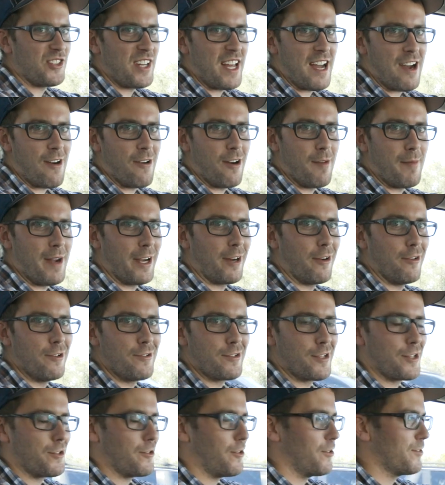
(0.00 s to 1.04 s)
an hour and my
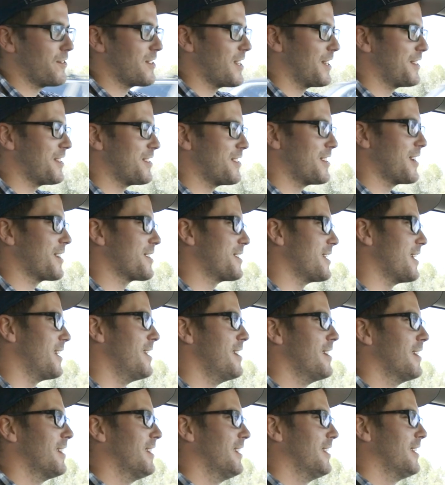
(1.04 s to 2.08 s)
cruise control is set to 60.
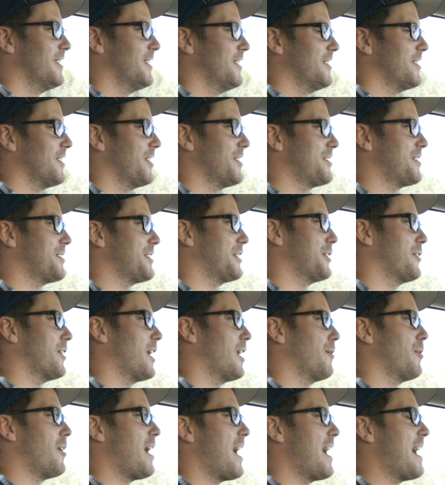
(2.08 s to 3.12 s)
So this is
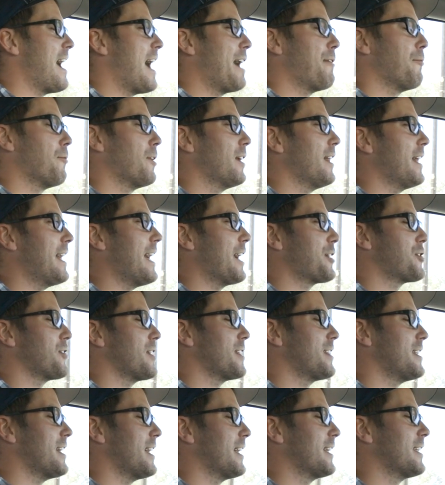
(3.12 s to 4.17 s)
incredible. I really
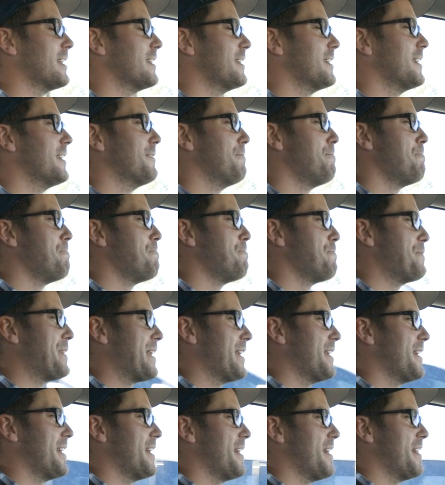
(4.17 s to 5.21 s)
actually think
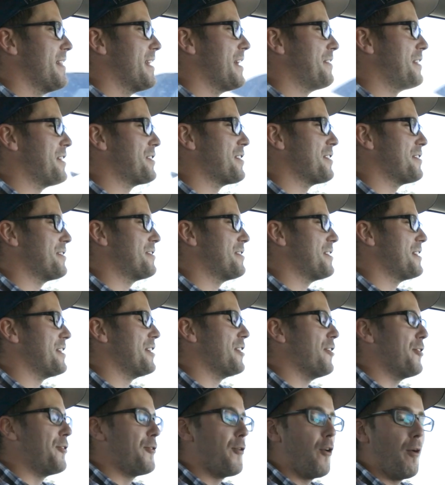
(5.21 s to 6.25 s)
that this is, you
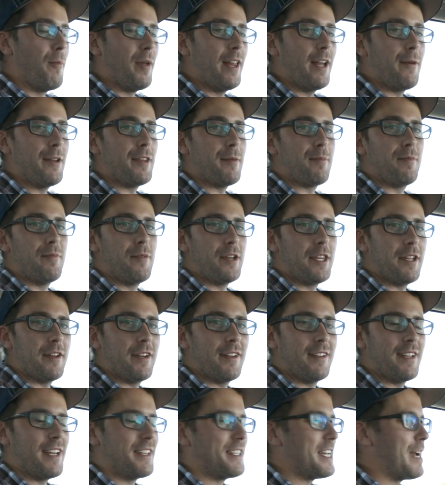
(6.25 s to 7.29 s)
know, normally with
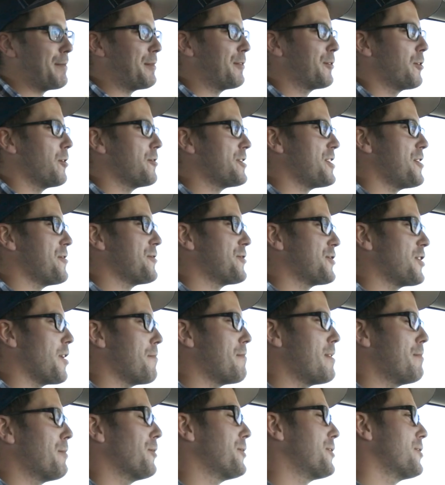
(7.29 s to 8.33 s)
the adaptive cruise, I know
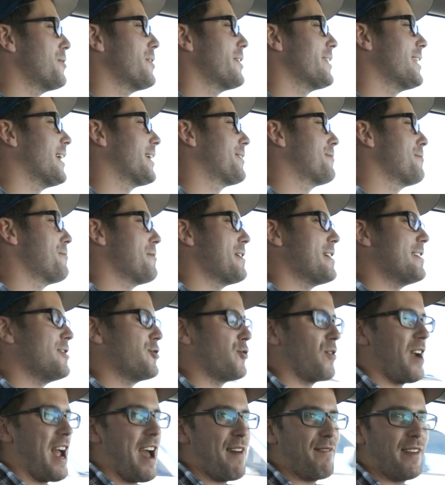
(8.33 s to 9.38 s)
some people do it, like in
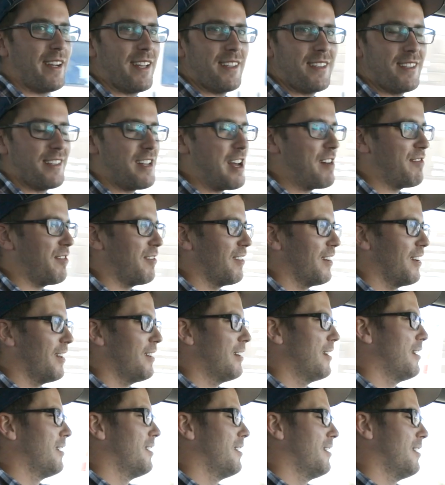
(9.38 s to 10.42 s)
traffic and stuff.
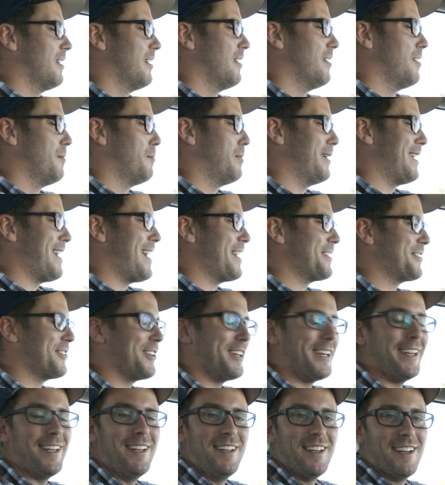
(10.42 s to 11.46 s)
But
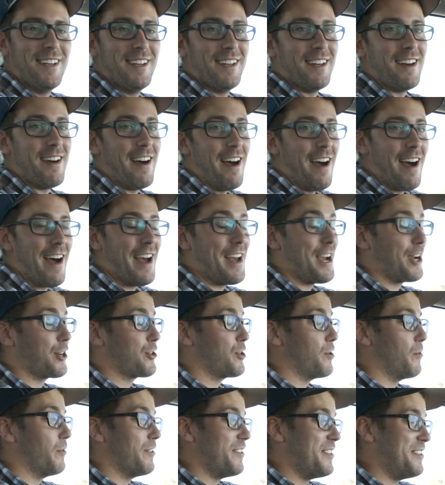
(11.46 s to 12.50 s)
honestly, I
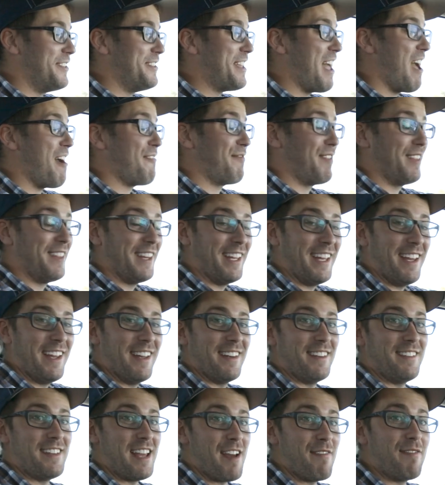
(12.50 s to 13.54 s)
actually would
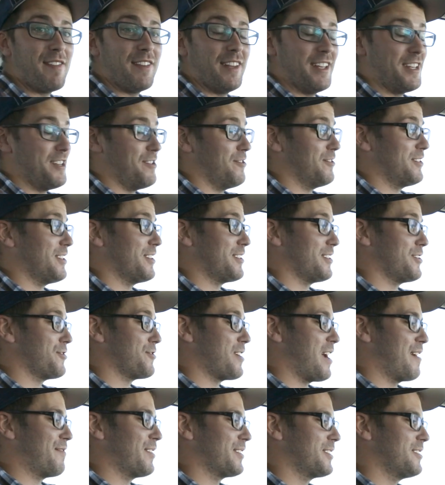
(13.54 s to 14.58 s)
definitely use this in
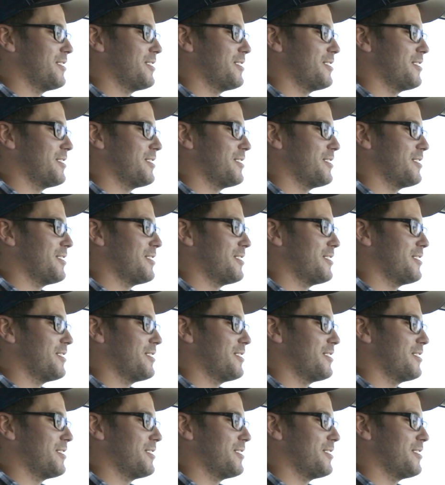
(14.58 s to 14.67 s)
traffic